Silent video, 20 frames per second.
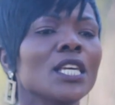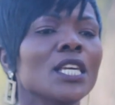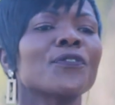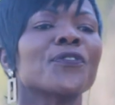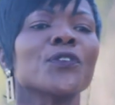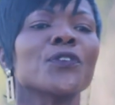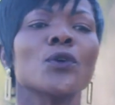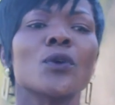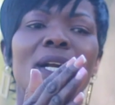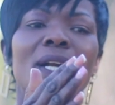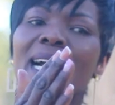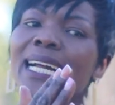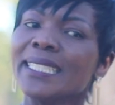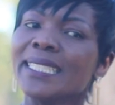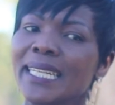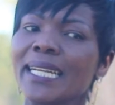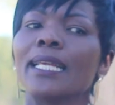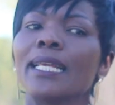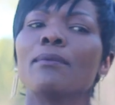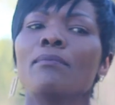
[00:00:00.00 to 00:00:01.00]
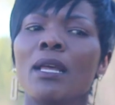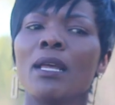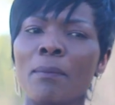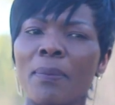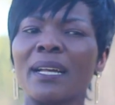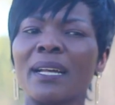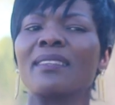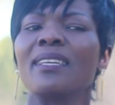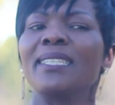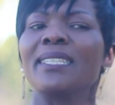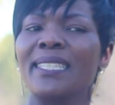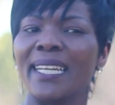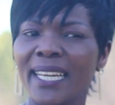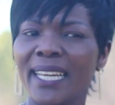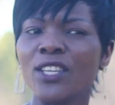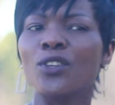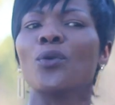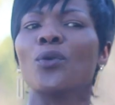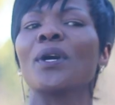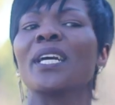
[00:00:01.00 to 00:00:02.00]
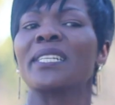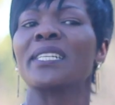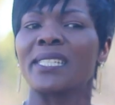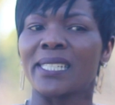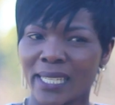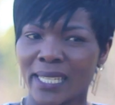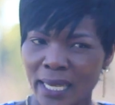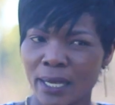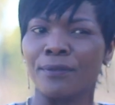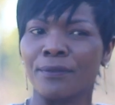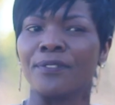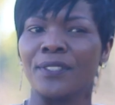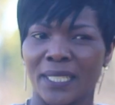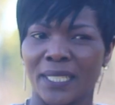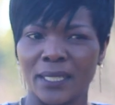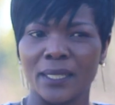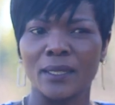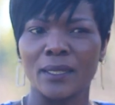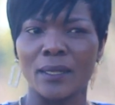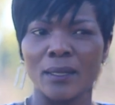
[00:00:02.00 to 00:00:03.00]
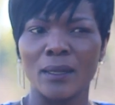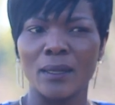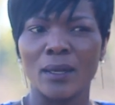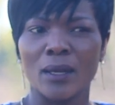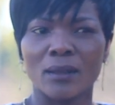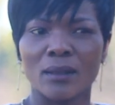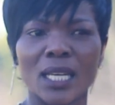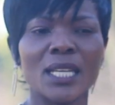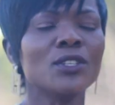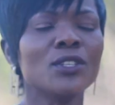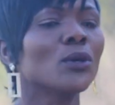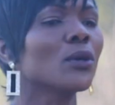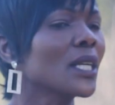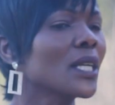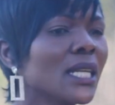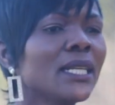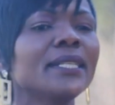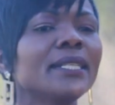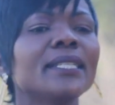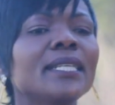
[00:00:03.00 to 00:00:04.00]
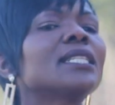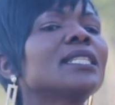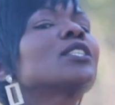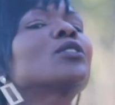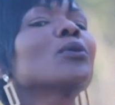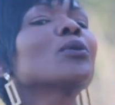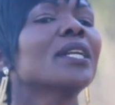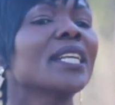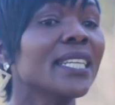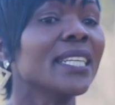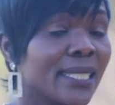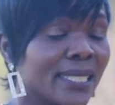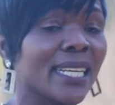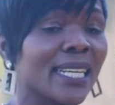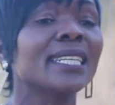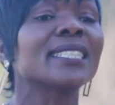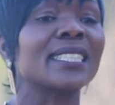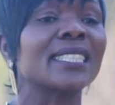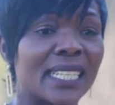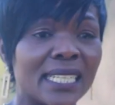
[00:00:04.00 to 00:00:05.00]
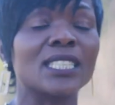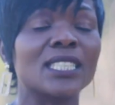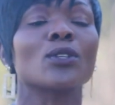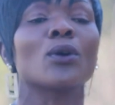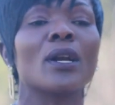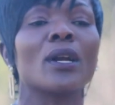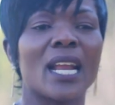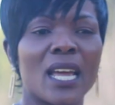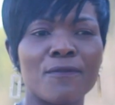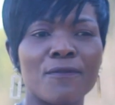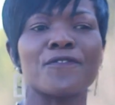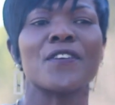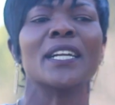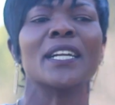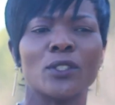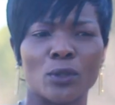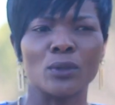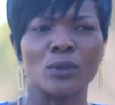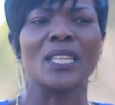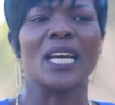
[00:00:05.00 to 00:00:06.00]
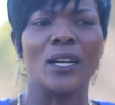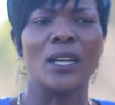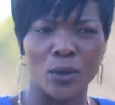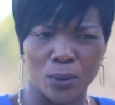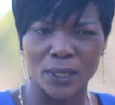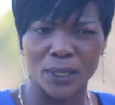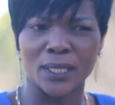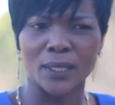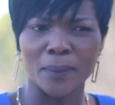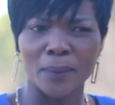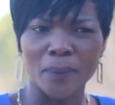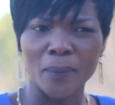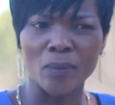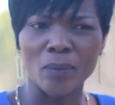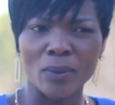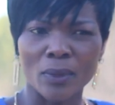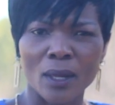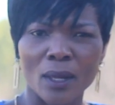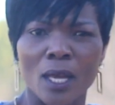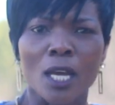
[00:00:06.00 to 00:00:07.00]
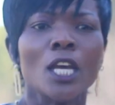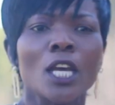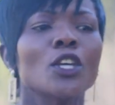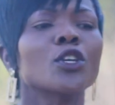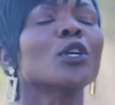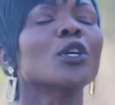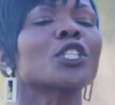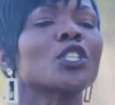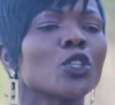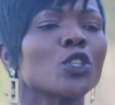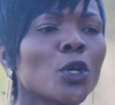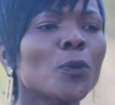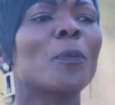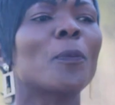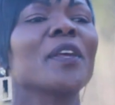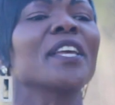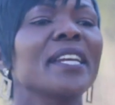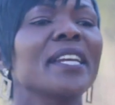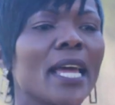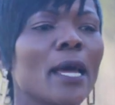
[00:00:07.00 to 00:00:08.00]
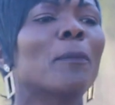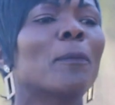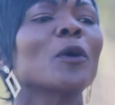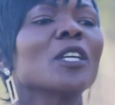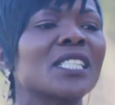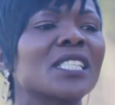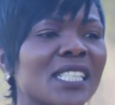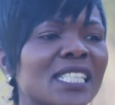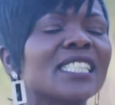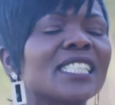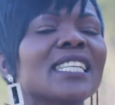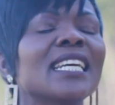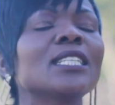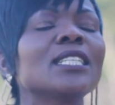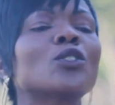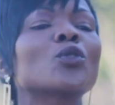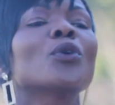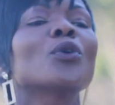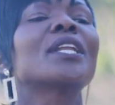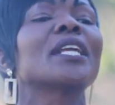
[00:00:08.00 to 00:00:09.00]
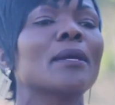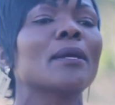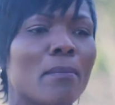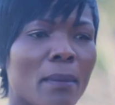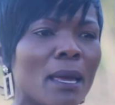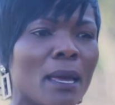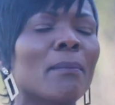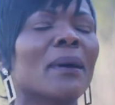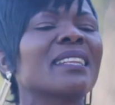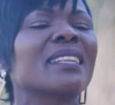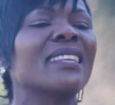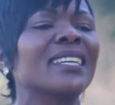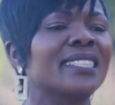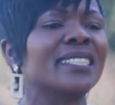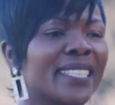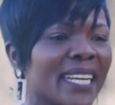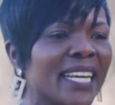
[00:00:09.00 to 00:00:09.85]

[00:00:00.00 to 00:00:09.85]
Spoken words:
If you can't remember the day you were saved, then you really need to rededicate your life unto the Lord. You should be in a position to remember the